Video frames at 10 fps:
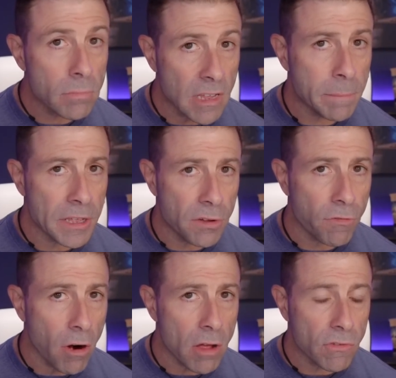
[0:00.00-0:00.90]
That'd be good
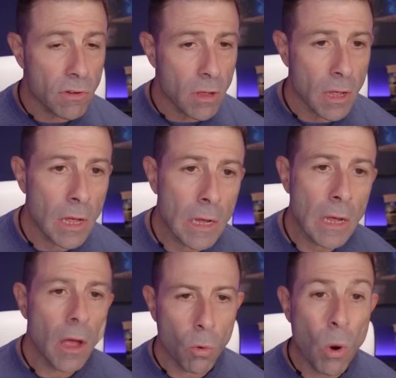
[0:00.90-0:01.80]
for us.
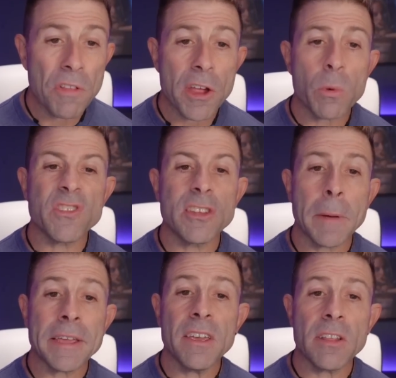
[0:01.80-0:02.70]
While there was
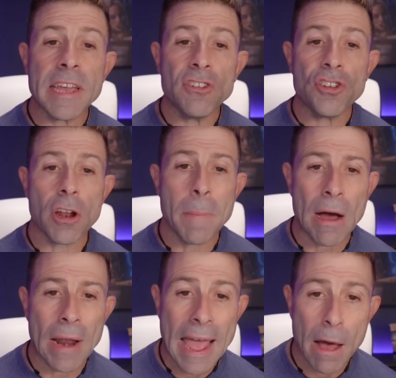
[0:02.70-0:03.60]
speculation
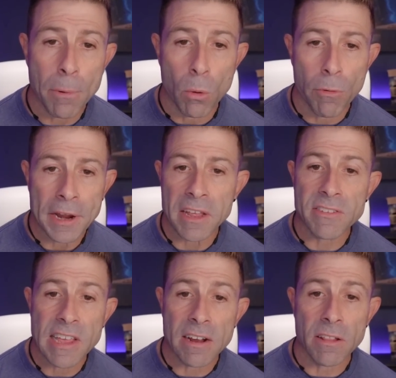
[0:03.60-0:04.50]
about Apple bringing
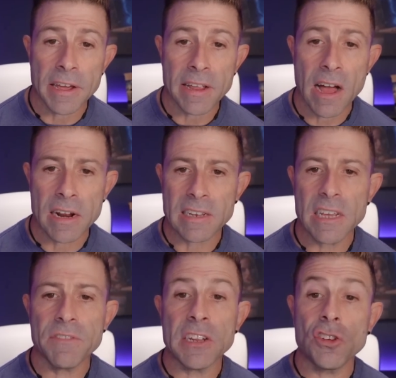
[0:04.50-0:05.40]
satellite
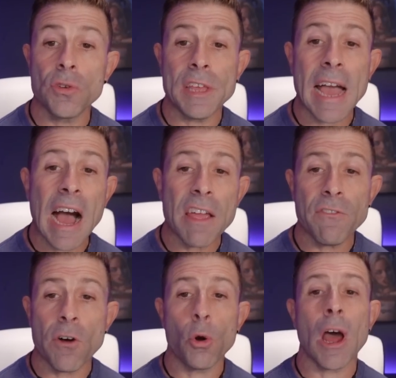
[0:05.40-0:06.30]
connectivity to the
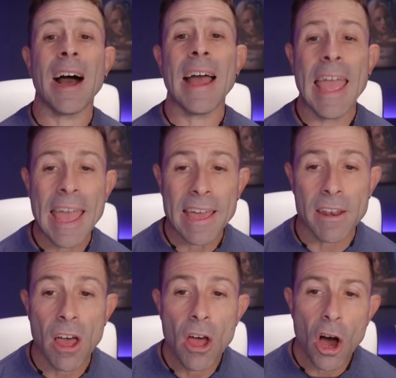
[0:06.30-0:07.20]
iPhone
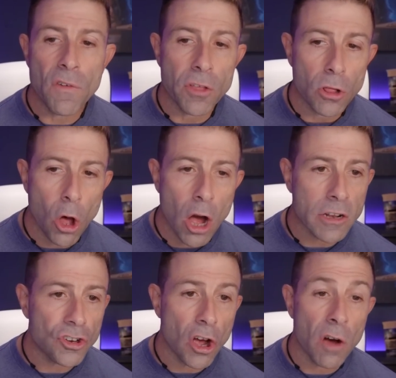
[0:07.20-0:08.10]
ahead of the
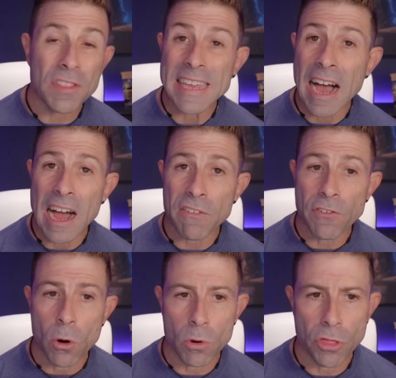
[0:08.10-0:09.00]
launch of the
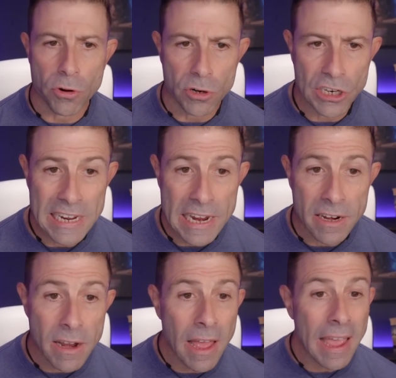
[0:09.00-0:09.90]
iPhone thirteen,